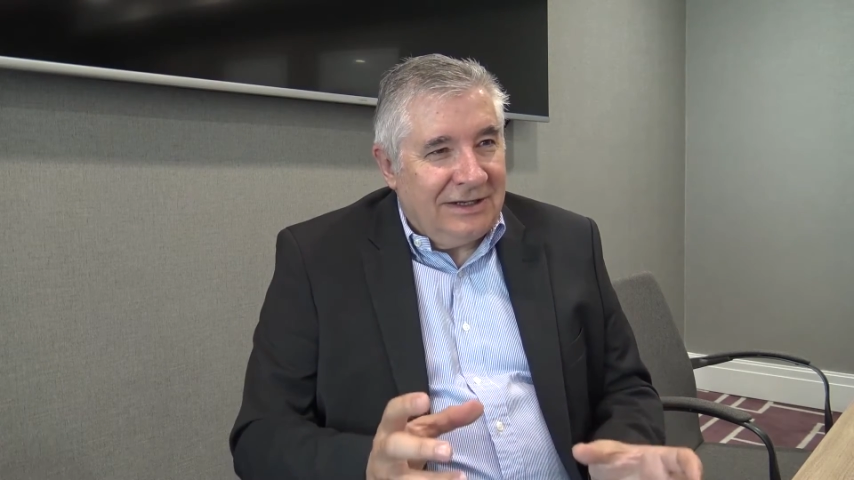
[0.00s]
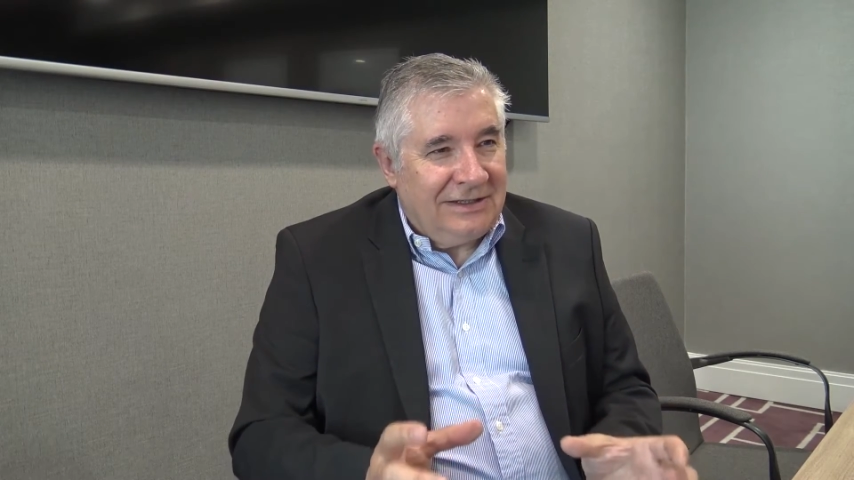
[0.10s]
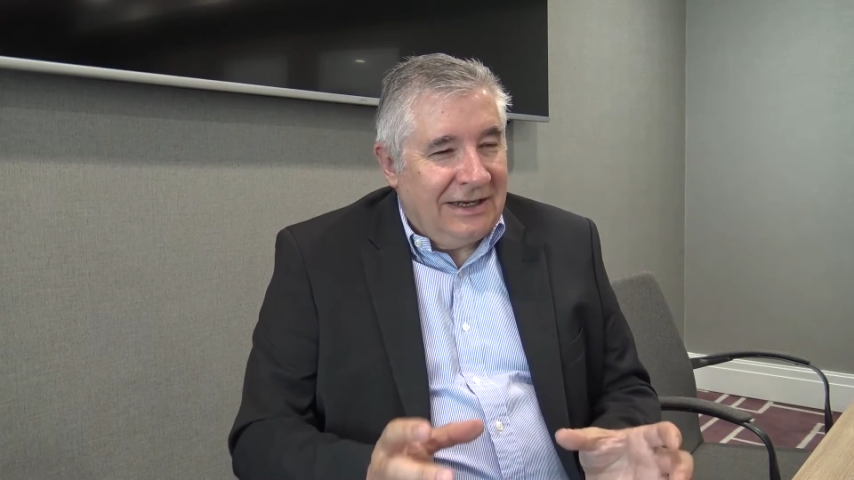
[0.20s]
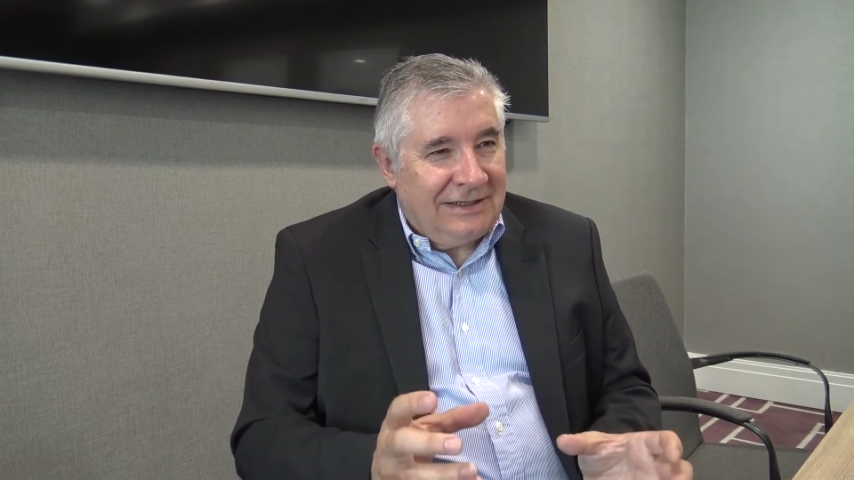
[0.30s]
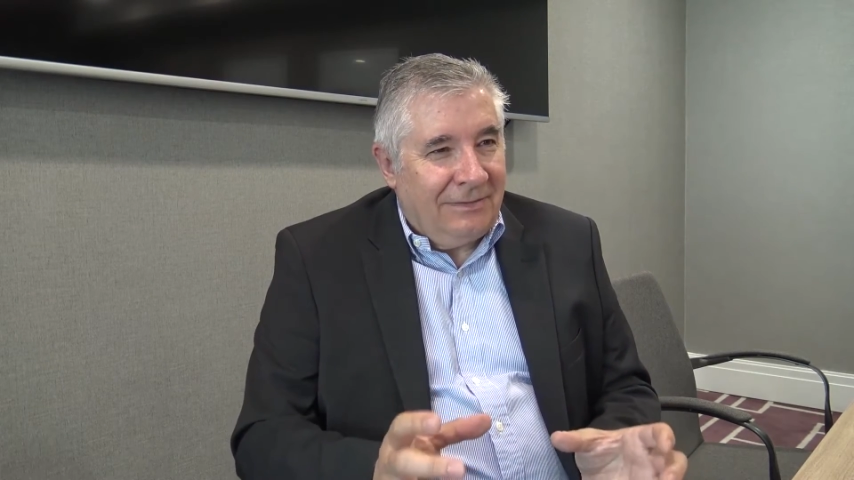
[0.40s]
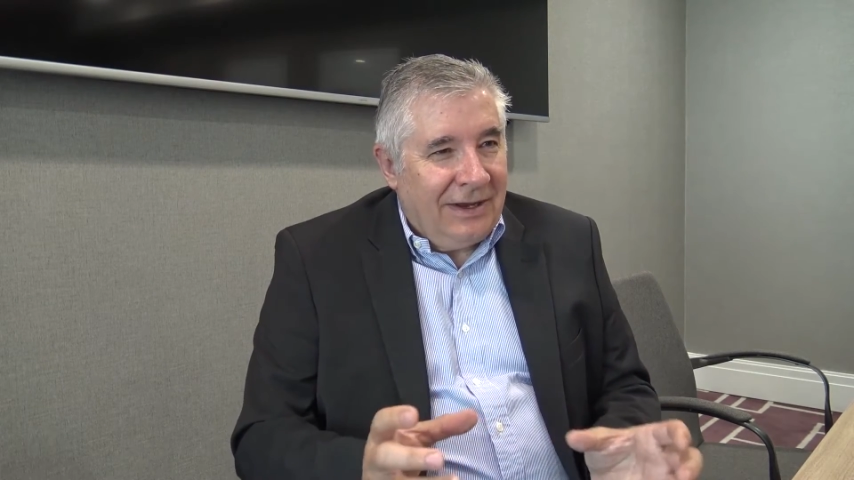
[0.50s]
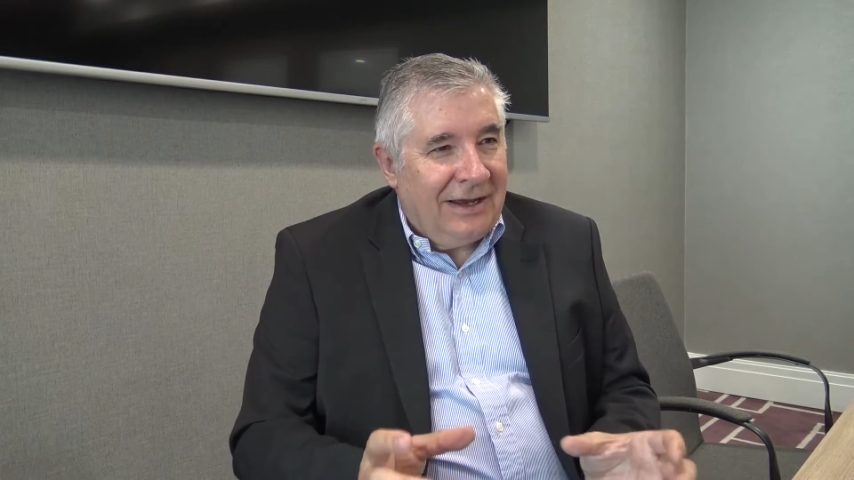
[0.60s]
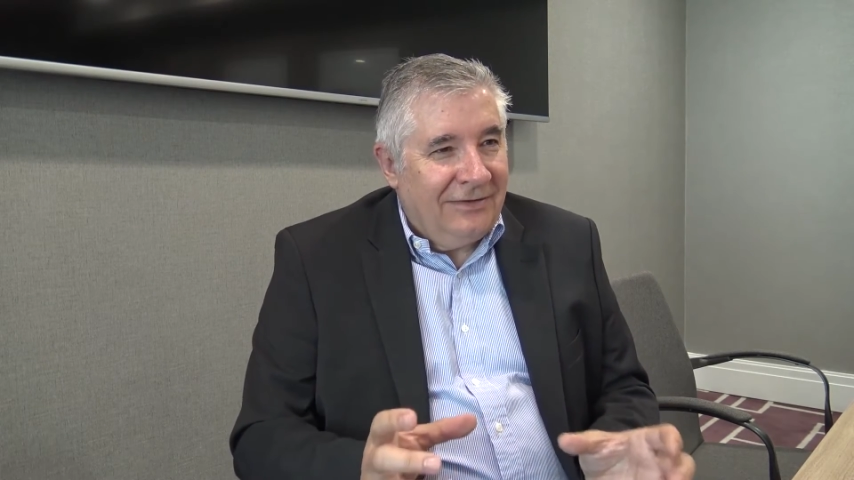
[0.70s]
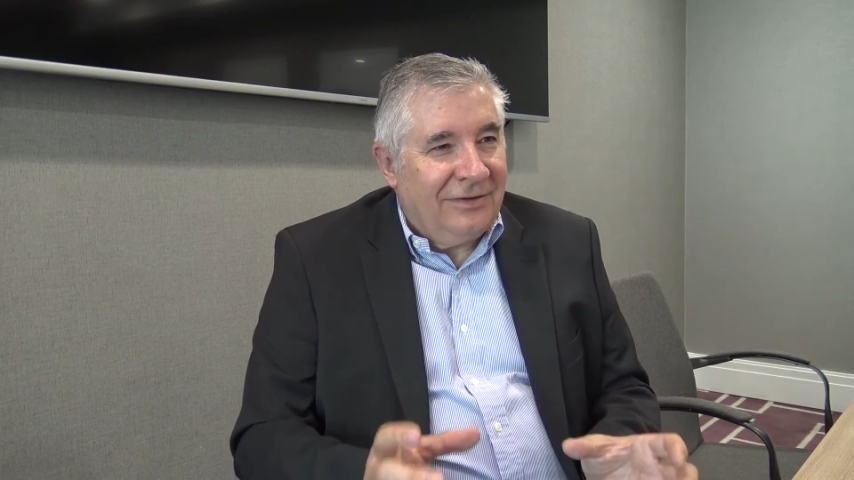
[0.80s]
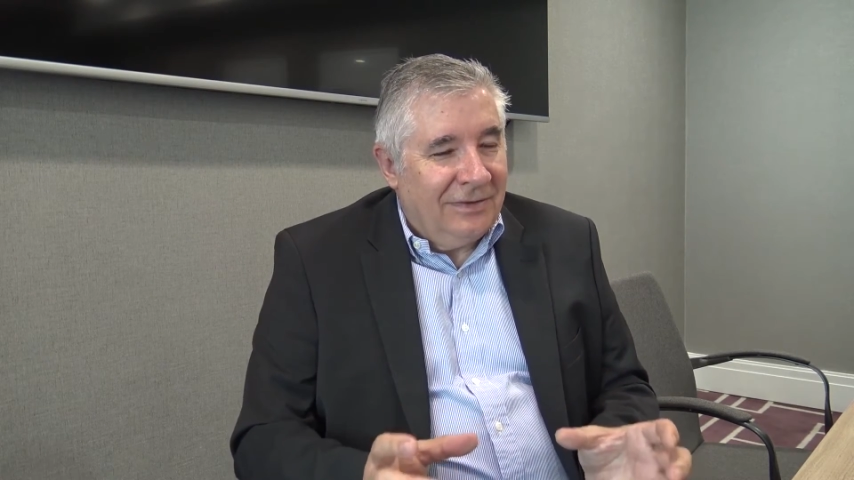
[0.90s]
is the
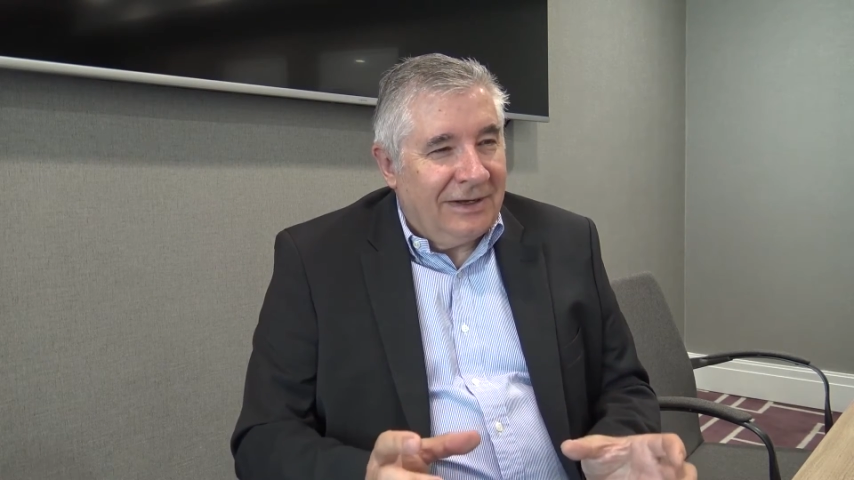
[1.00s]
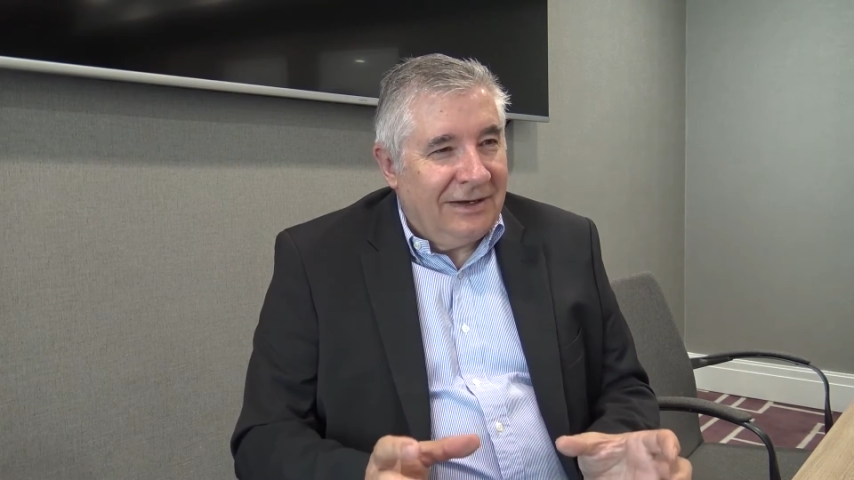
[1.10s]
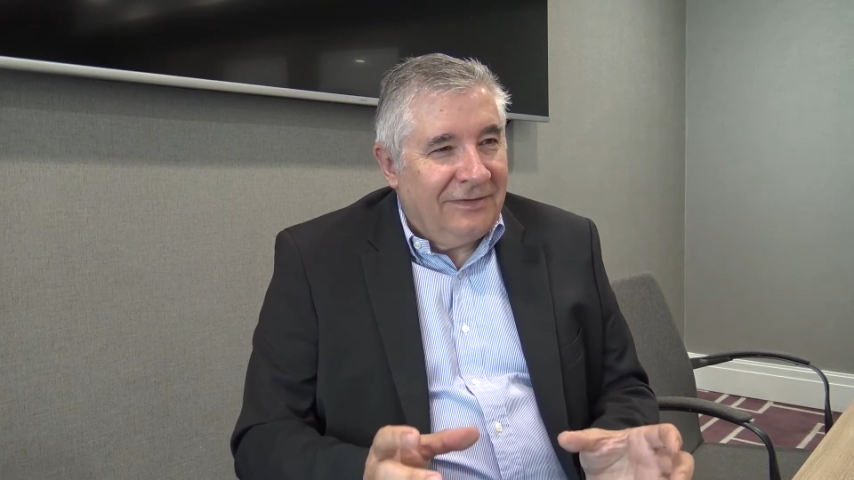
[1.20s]
powerful one.